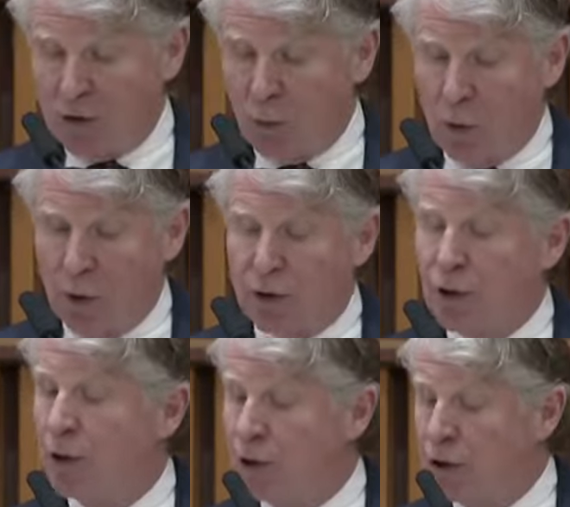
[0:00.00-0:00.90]
Last
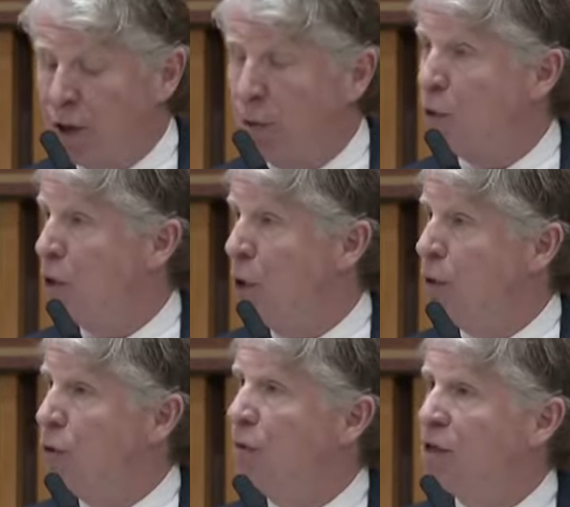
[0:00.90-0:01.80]
words she was
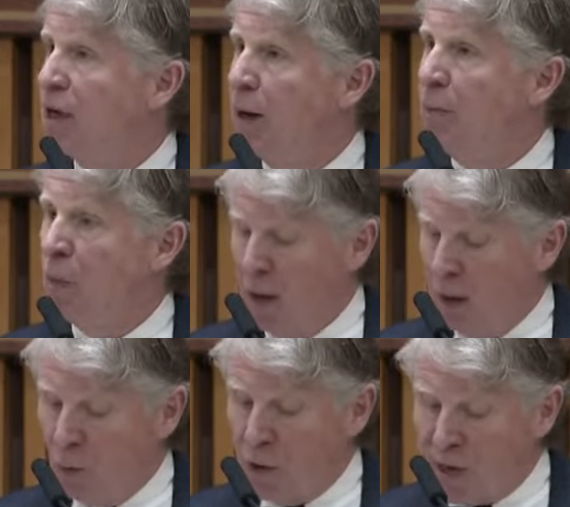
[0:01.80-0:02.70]
known to have said
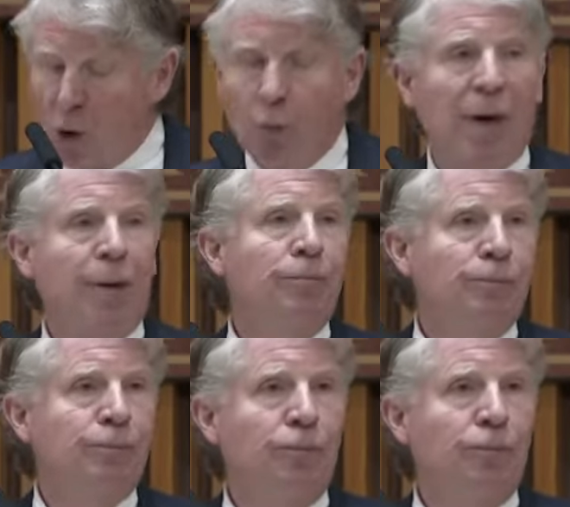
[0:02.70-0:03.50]
was, help me.